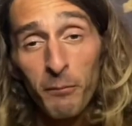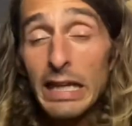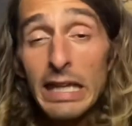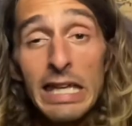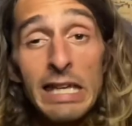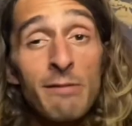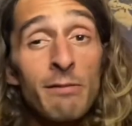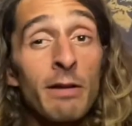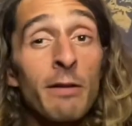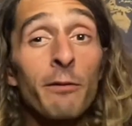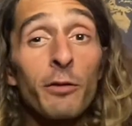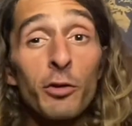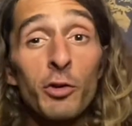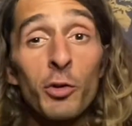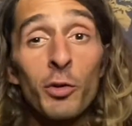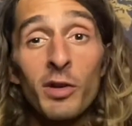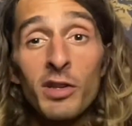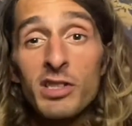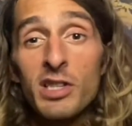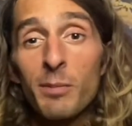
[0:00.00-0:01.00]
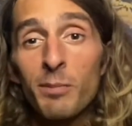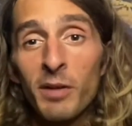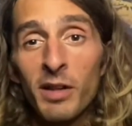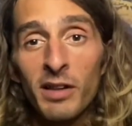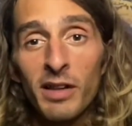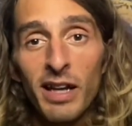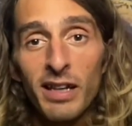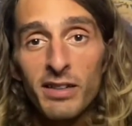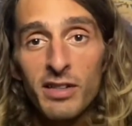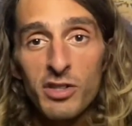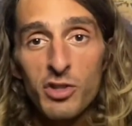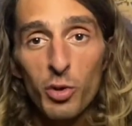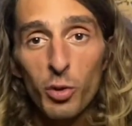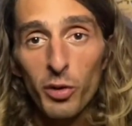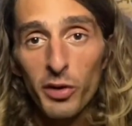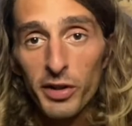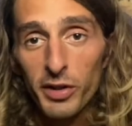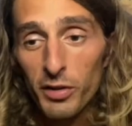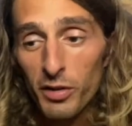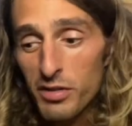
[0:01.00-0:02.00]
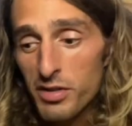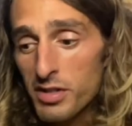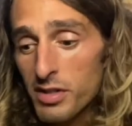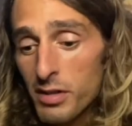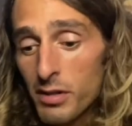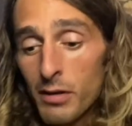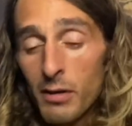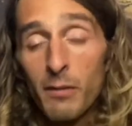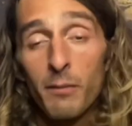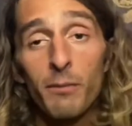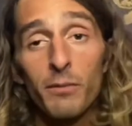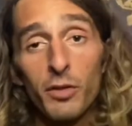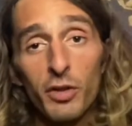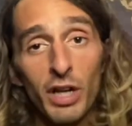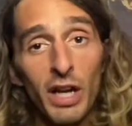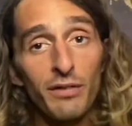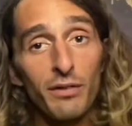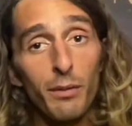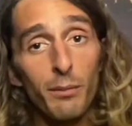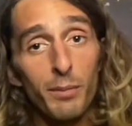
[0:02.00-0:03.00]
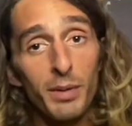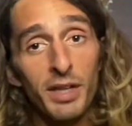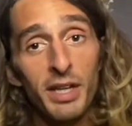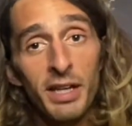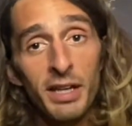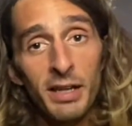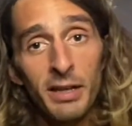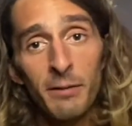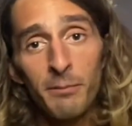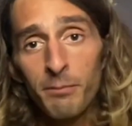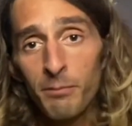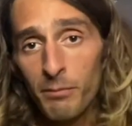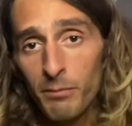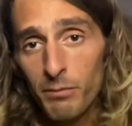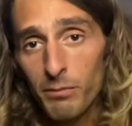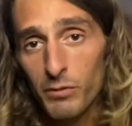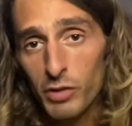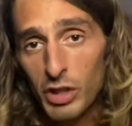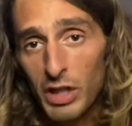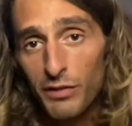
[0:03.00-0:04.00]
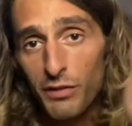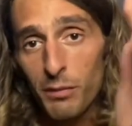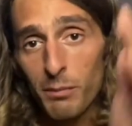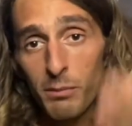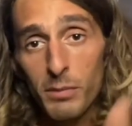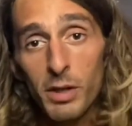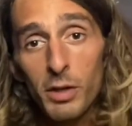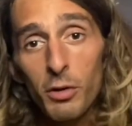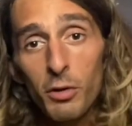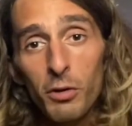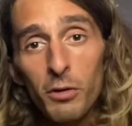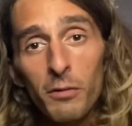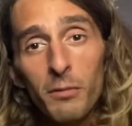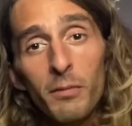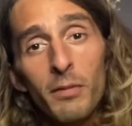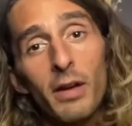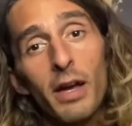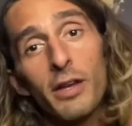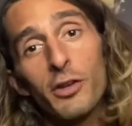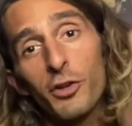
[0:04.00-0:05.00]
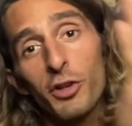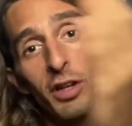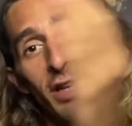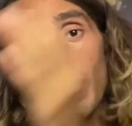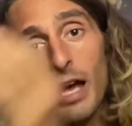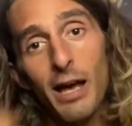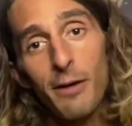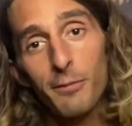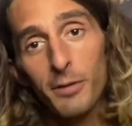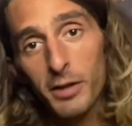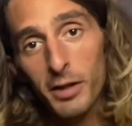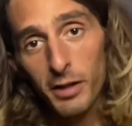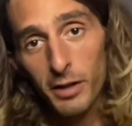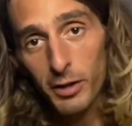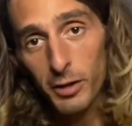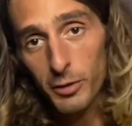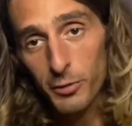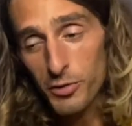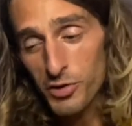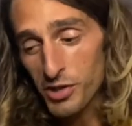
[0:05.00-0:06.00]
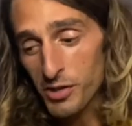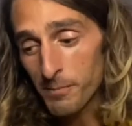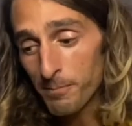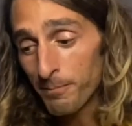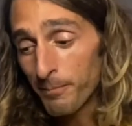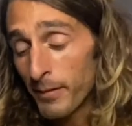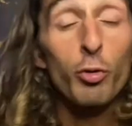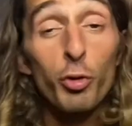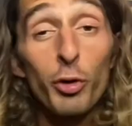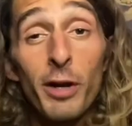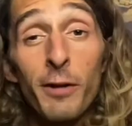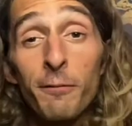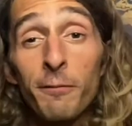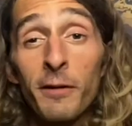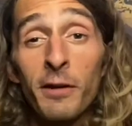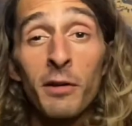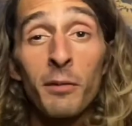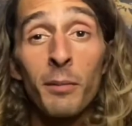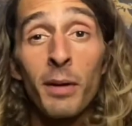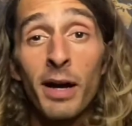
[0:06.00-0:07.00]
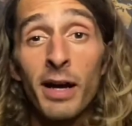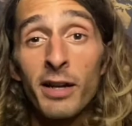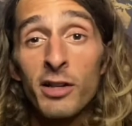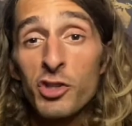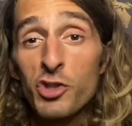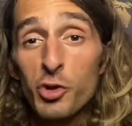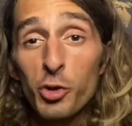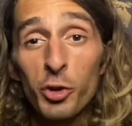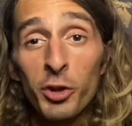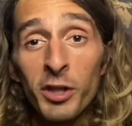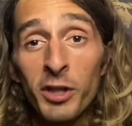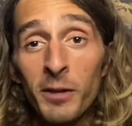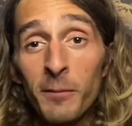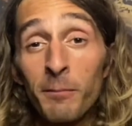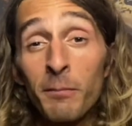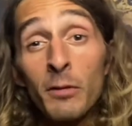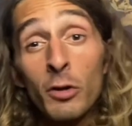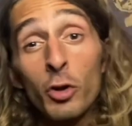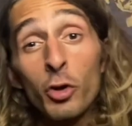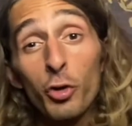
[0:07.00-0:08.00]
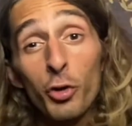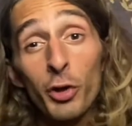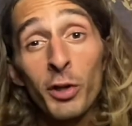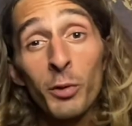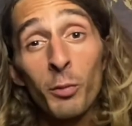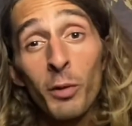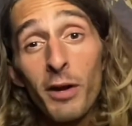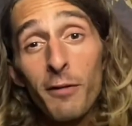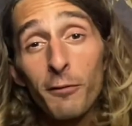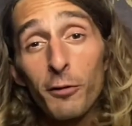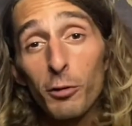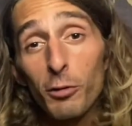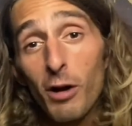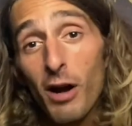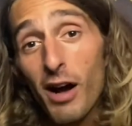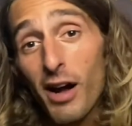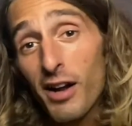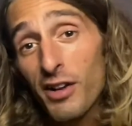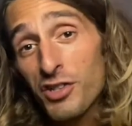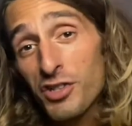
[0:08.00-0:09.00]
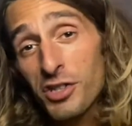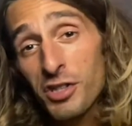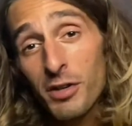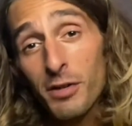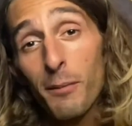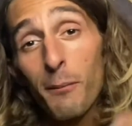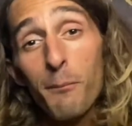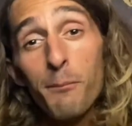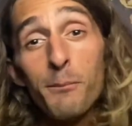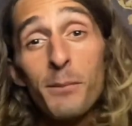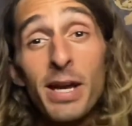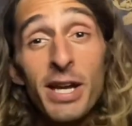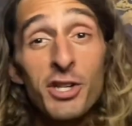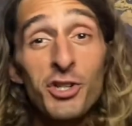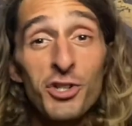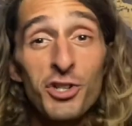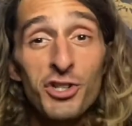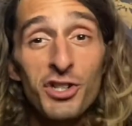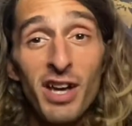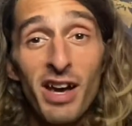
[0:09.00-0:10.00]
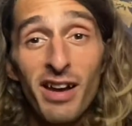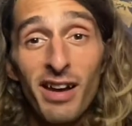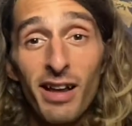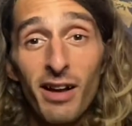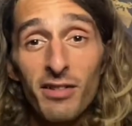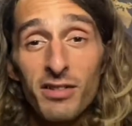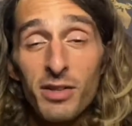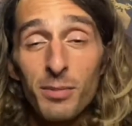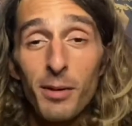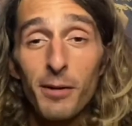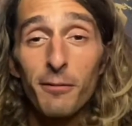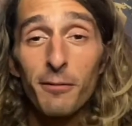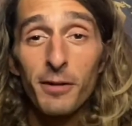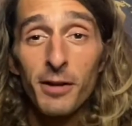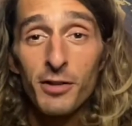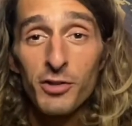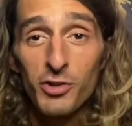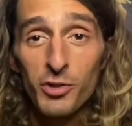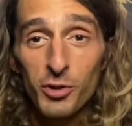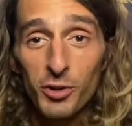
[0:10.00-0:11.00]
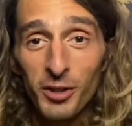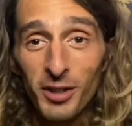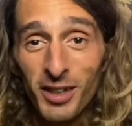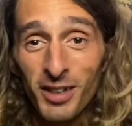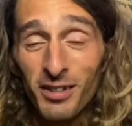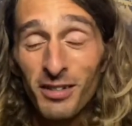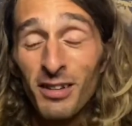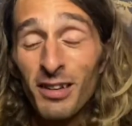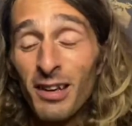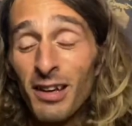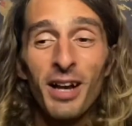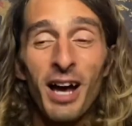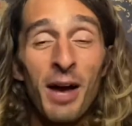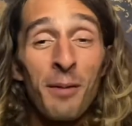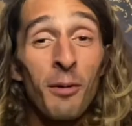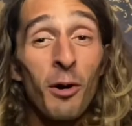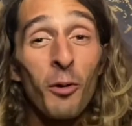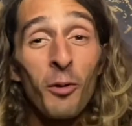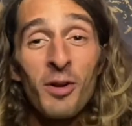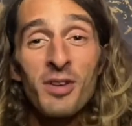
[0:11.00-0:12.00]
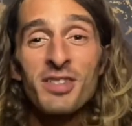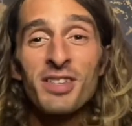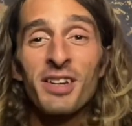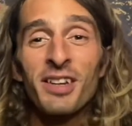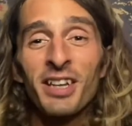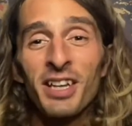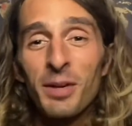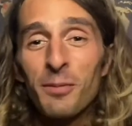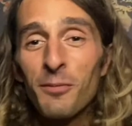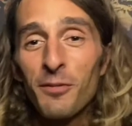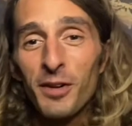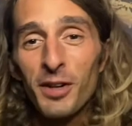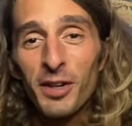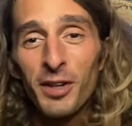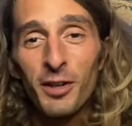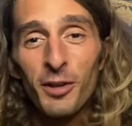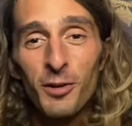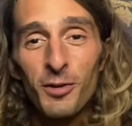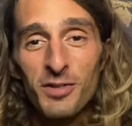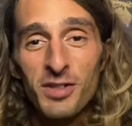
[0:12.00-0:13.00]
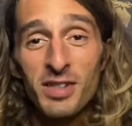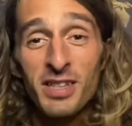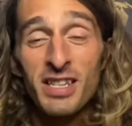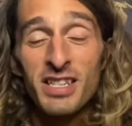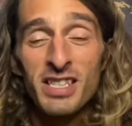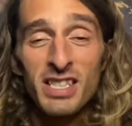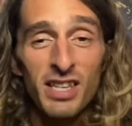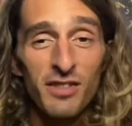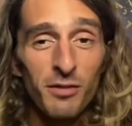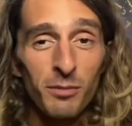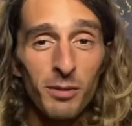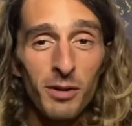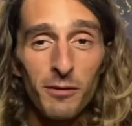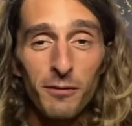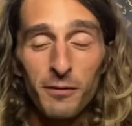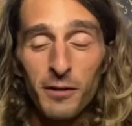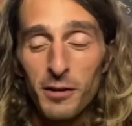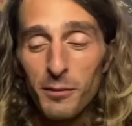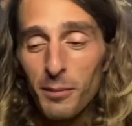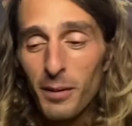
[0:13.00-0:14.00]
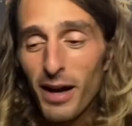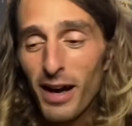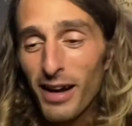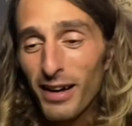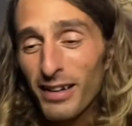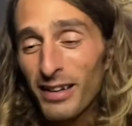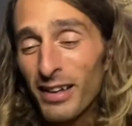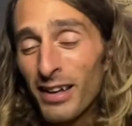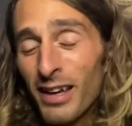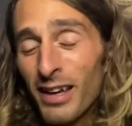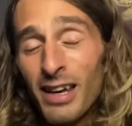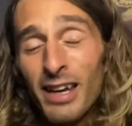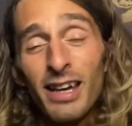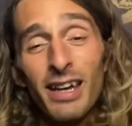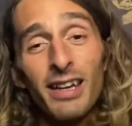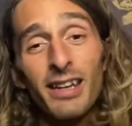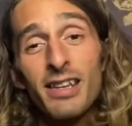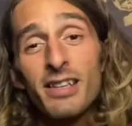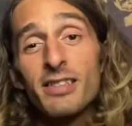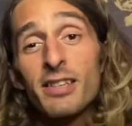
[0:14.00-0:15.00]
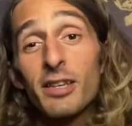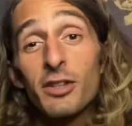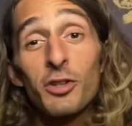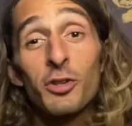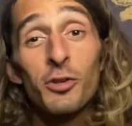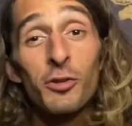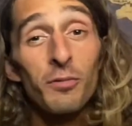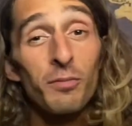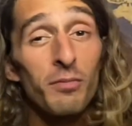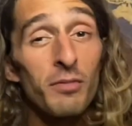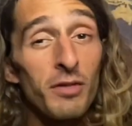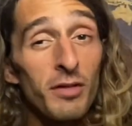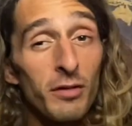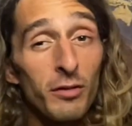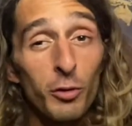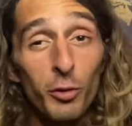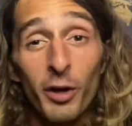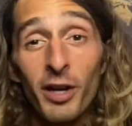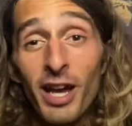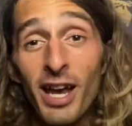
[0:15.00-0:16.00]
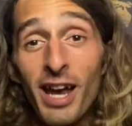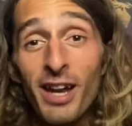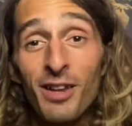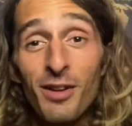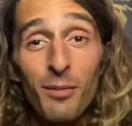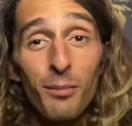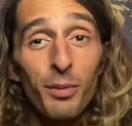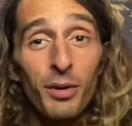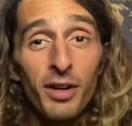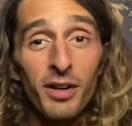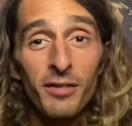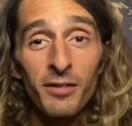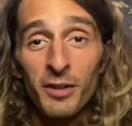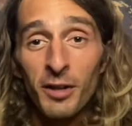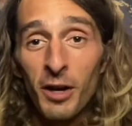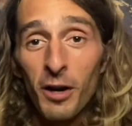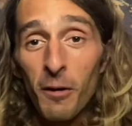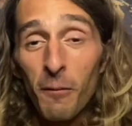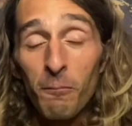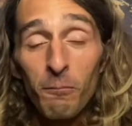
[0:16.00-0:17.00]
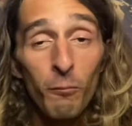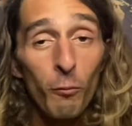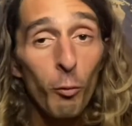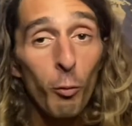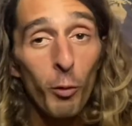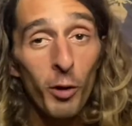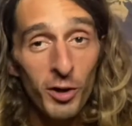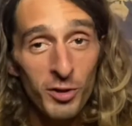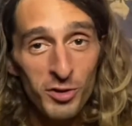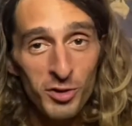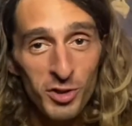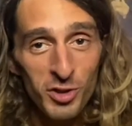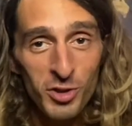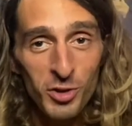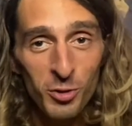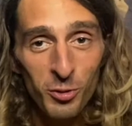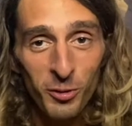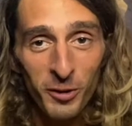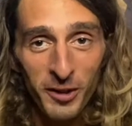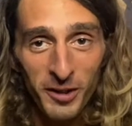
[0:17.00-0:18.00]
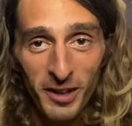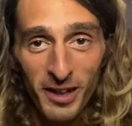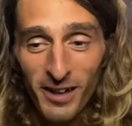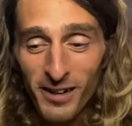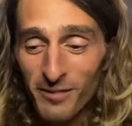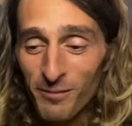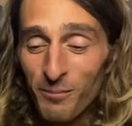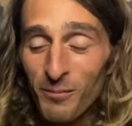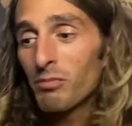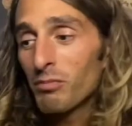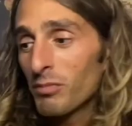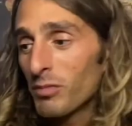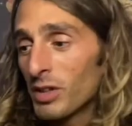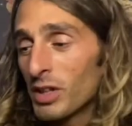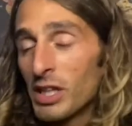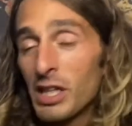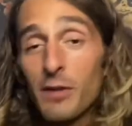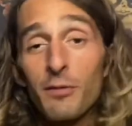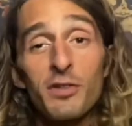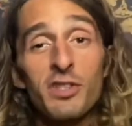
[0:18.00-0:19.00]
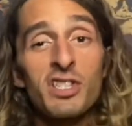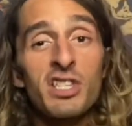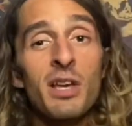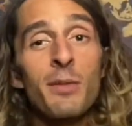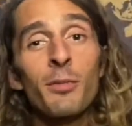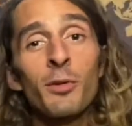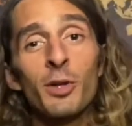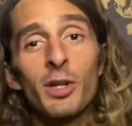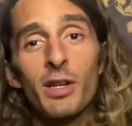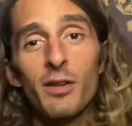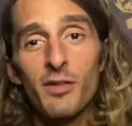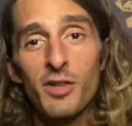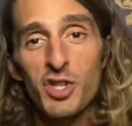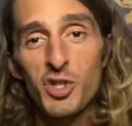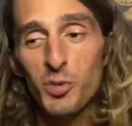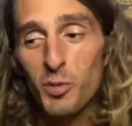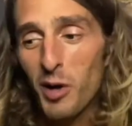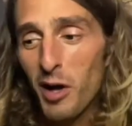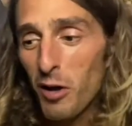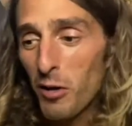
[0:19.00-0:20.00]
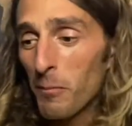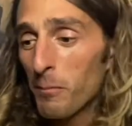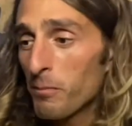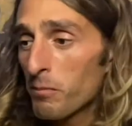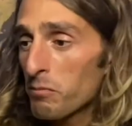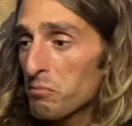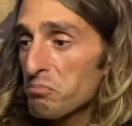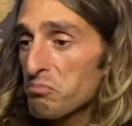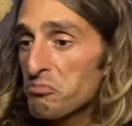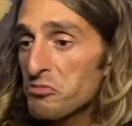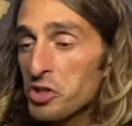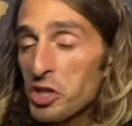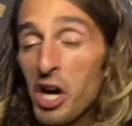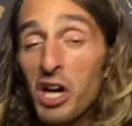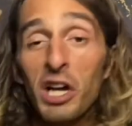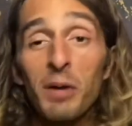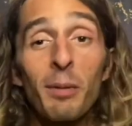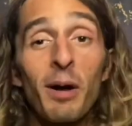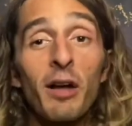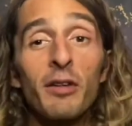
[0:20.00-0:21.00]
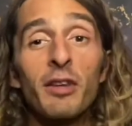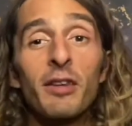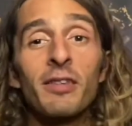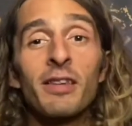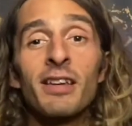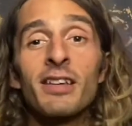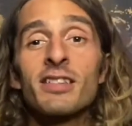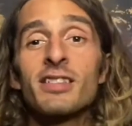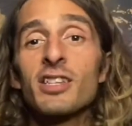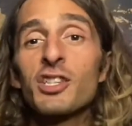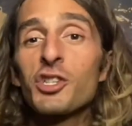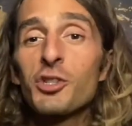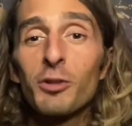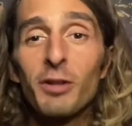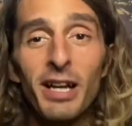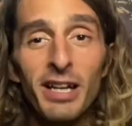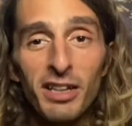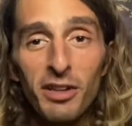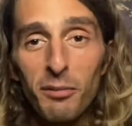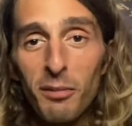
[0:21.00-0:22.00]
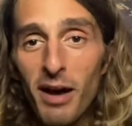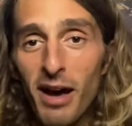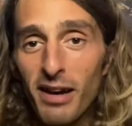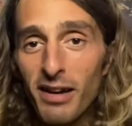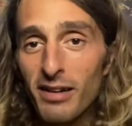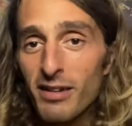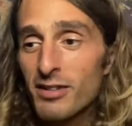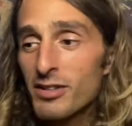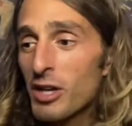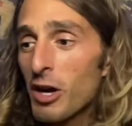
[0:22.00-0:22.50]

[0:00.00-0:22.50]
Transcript: Even if you're doing something like tutorials, you're gonna have a beginning, you're gonna have a middle, and you're gonna have a conclusion. Great friend of mine, Julian, Green Wave Garage, major shout out to my friend Julian. I'm always sending him videos and he's giving me feedback. And he's like, dude, great edit, but you know, where's the storyline? Give a summary of the swell. Talk about the things that you liked about it.